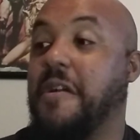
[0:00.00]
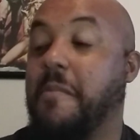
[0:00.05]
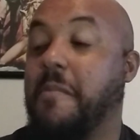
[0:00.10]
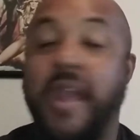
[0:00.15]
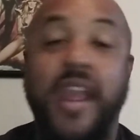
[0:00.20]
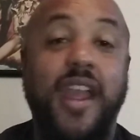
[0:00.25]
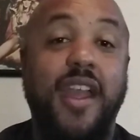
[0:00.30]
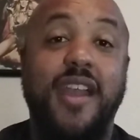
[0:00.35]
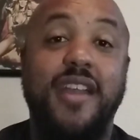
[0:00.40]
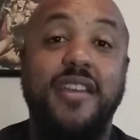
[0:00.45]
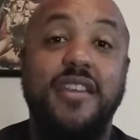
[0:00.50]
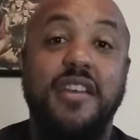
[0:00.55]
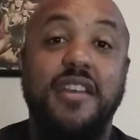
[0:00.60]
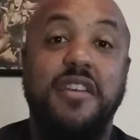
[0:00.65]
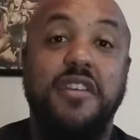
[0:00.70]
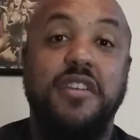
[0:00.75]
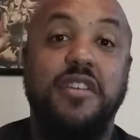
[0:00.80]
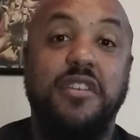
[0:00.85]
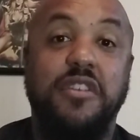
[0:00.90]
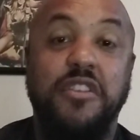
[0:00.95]
Man,
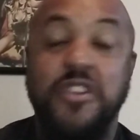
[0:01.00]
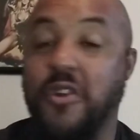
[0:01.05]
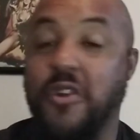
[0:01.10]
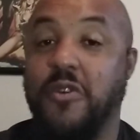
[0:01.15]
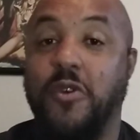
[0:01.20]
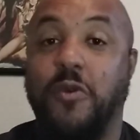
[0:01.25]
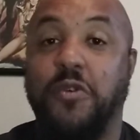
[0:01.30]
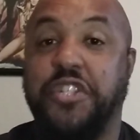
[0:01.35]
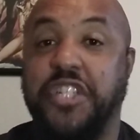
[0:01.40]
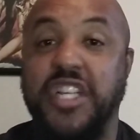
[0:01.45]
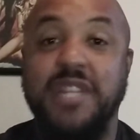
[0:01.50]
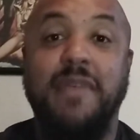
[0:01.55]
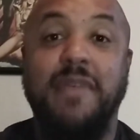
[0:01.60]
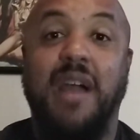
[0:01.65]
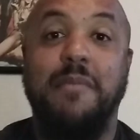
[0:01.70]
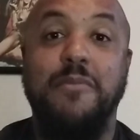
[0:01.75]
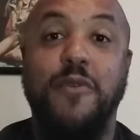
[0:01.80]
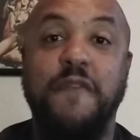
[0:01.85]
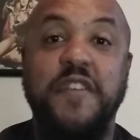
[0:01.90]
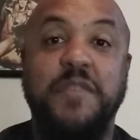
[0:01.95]
you don't know shit
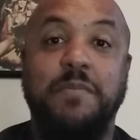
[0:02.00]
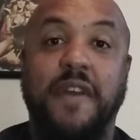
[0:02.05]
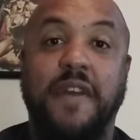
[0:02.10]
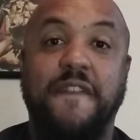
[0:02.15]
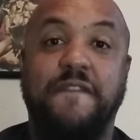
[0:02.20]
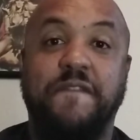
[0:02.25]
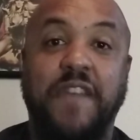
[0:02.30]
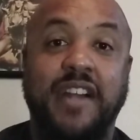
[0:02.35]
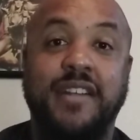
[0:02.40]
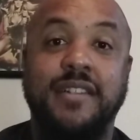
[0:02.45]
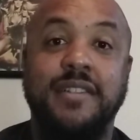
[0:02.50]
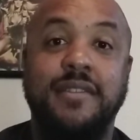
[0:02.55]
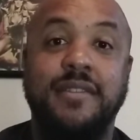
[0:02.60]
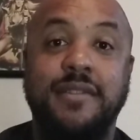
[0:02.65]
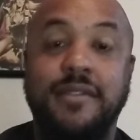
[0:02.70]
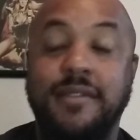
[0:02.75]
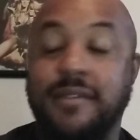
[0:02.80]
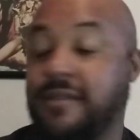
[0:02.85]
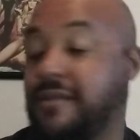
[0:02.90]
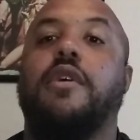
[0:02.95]
about movies, motherfucker.
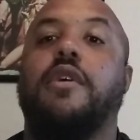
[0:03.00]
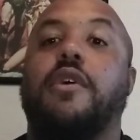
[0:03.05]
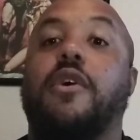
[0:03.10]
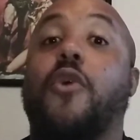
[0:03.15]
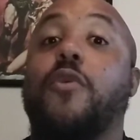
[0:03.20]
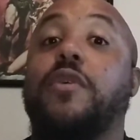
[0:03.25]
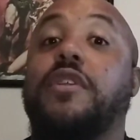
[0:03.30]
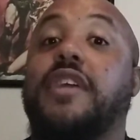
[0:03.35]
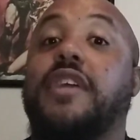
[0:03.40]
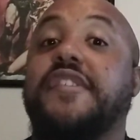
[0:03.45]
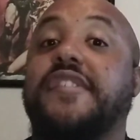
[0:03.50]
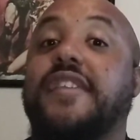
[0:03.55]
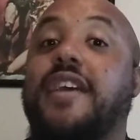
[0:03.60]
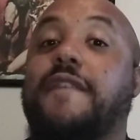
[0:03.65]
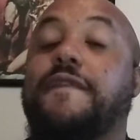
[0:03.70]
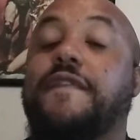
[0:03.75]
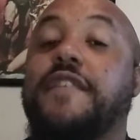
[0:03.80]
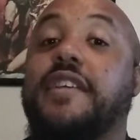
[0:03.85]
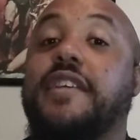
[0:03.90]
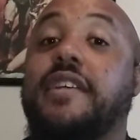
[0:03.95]
Oh, and let's
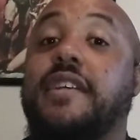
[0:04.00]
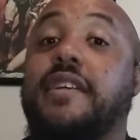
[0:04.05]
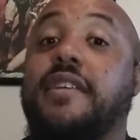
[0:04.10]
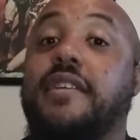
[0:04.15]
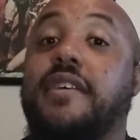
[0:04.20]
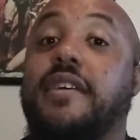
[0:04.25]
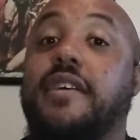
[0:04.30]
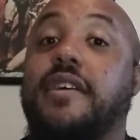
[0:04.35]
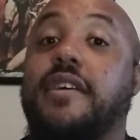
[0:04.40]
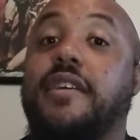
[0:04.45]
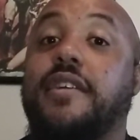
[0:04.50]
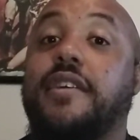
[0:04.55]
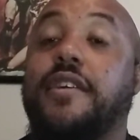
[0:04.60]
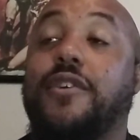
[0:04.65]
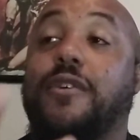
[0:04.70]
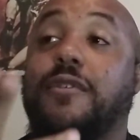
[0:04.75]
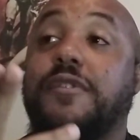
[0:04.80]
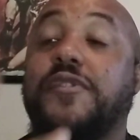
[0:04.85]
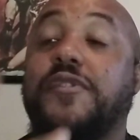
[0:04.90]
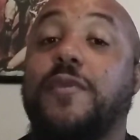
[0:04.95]
not forget, uh,
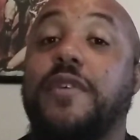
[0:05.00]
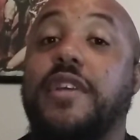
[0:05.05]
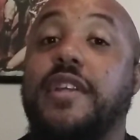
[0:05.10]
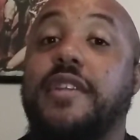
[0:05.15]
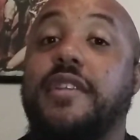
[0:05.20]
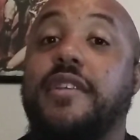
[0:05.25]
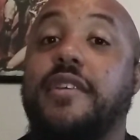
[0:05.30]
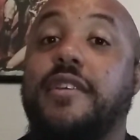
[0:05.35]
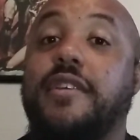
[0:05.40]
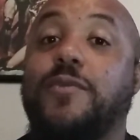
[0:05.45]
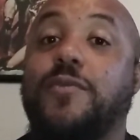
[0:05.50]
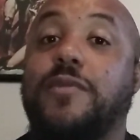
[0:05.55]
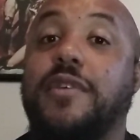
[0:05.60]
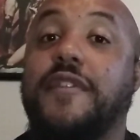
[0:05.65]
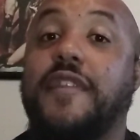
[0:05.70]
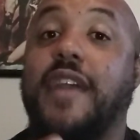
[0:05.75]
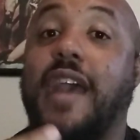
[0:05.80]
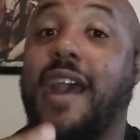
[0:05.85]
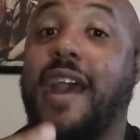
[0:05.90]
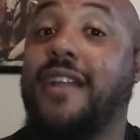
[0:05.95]
it also ended
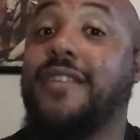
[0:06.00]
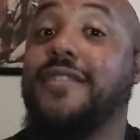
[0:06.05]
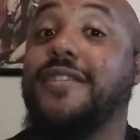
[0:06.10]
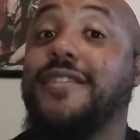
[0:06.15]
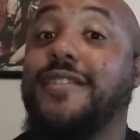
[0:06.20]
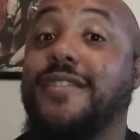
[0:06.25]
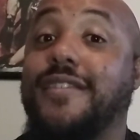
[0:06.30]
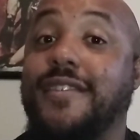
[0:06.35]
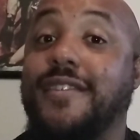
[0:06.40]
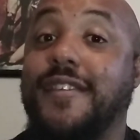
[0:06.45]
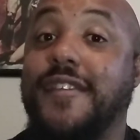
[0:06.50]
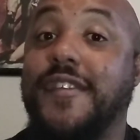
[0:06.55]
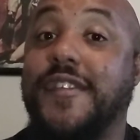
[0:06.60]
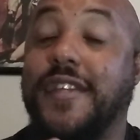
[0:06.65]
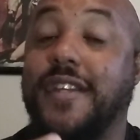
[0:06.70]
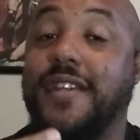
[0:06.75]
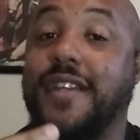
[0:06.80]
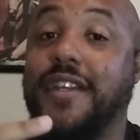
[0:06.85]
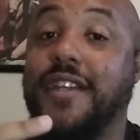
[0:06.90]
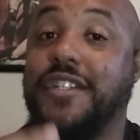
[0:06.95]
with Ali
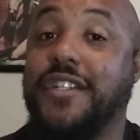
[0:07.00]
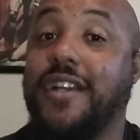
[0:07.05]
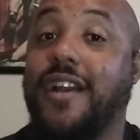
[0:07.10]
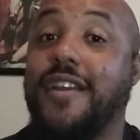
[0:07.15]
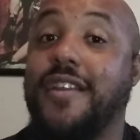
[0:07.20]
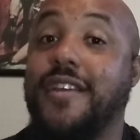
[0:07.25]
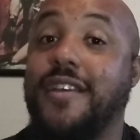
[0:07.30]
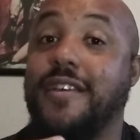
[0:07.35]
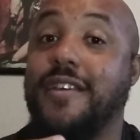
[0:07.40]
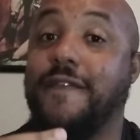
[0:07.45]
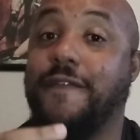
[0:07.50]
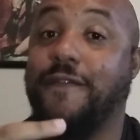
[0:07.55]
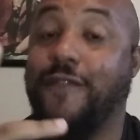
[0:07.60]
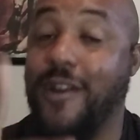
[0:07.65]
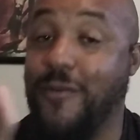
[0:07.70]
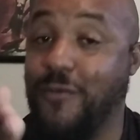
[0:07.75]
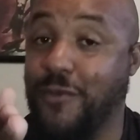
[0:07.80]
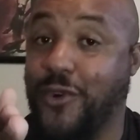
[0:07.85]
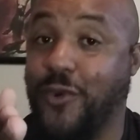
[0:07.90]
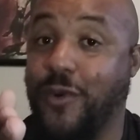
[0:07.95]
sending Johnny a
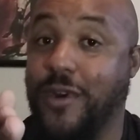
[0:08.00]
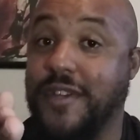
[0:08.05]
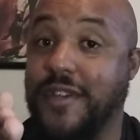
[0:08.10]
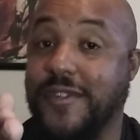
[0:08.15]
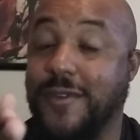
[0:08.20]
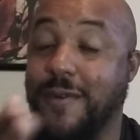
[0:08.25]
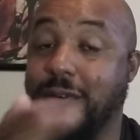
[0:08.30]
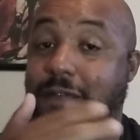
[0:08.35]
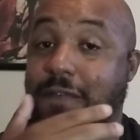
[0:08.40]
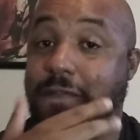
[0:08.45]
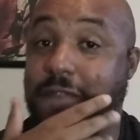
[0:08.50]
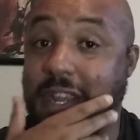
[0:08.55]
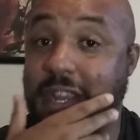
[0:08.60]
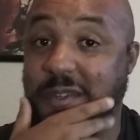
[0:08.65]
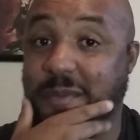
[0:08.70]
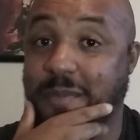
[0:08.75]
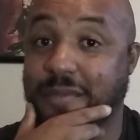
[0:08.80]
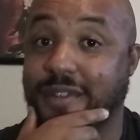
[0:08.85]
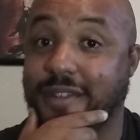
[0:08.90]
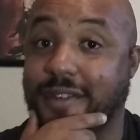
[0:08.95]
friend request on
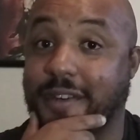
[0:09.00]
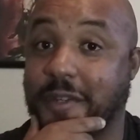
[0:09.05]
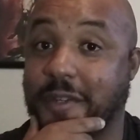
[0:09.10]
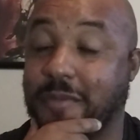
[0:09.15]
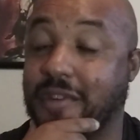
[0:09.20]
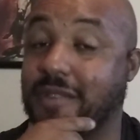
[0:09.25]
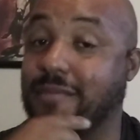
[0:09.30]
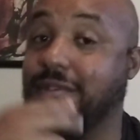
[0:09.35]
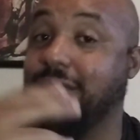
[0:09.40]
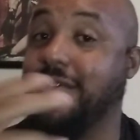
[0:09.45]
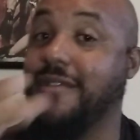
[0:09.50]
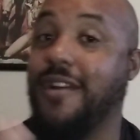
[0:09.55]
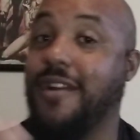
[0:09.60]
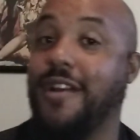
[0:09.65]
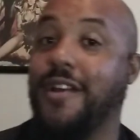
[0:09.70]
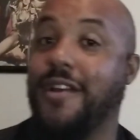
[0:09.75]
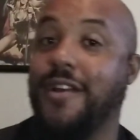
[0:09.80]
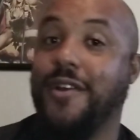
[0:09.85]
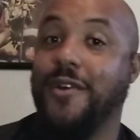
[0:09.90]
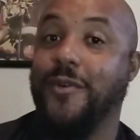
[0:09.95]
Facebook. Because remember
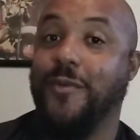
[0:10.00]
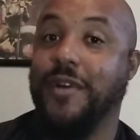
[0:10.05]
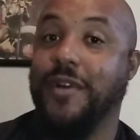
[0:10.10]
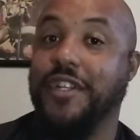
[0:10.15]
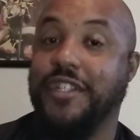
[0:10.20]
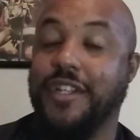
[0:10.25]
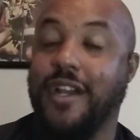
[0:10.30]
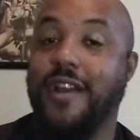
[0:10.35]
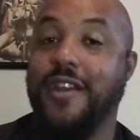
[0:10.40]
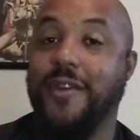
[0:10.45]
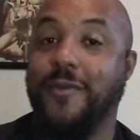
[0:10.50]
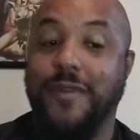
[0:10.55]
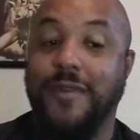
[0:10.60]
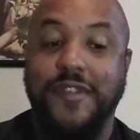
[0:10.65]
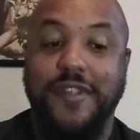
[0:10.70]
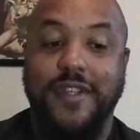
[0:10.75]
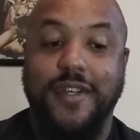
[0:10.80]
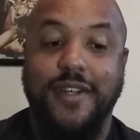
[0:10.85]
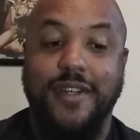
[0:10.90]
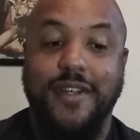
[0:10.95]
when Johnny
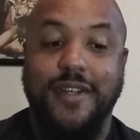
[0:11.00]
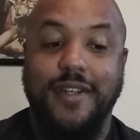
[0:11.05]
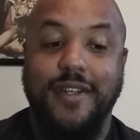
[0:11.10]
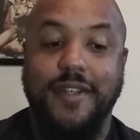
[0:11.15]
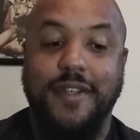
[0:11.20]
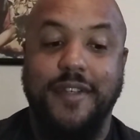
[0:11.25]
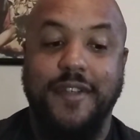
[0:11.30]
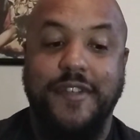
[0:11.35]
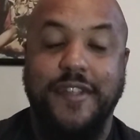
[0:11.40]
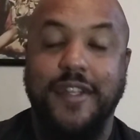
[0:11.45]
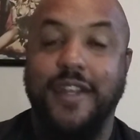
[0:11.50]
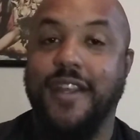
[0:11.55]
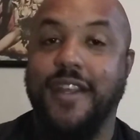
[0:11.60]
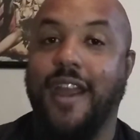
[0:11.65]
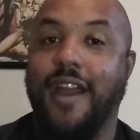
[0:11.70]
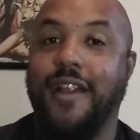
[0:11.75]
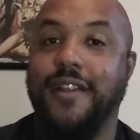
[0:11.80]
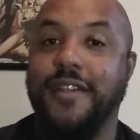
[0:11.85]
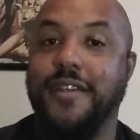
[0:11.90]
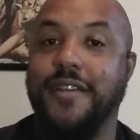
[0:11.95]
was uh,
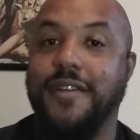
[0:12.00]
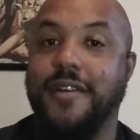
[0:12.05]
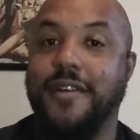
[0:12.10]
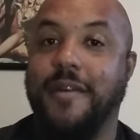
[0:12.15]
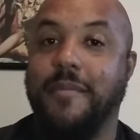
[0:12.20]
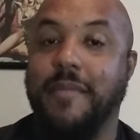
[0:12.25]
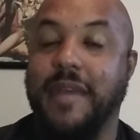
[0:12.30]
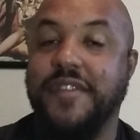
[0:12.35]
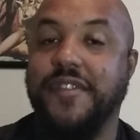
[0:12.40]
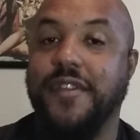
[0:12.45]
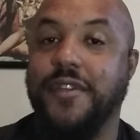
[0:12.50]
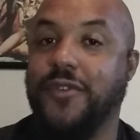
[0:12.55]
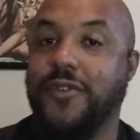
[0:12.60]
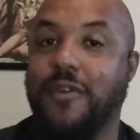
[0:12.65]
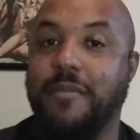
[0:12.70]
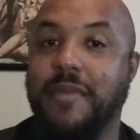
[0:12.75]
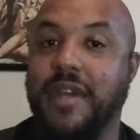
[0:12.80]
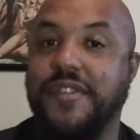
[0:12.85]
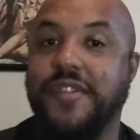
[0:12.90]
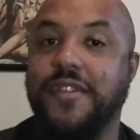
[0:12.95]
sending Ali a, a, message
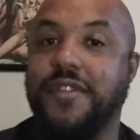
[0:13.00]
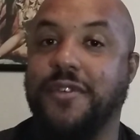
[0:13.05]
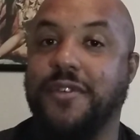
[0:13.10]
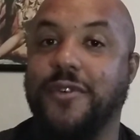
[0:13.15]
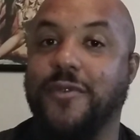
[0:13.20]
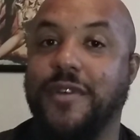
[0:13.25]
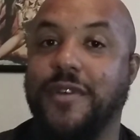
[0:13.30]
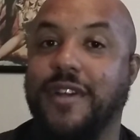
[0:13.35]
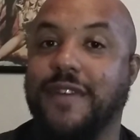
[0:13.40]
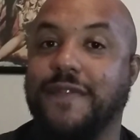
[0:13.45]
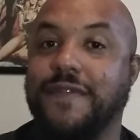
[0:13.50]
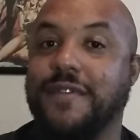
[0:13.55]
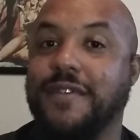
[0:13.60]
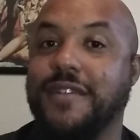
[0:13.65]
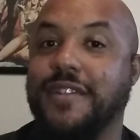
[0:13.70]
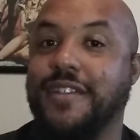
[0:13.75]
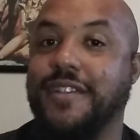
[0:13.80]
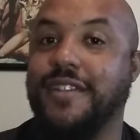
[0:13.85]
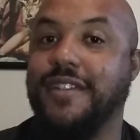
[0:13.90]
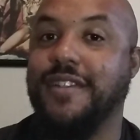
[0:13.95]
on Messenger or
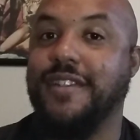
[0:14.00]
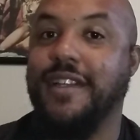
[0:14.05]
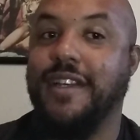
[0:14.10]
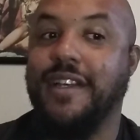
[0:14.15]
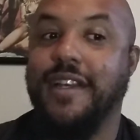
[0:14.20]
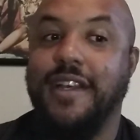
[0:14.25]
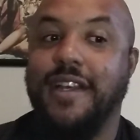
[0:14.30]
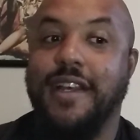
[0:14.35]
whatever, and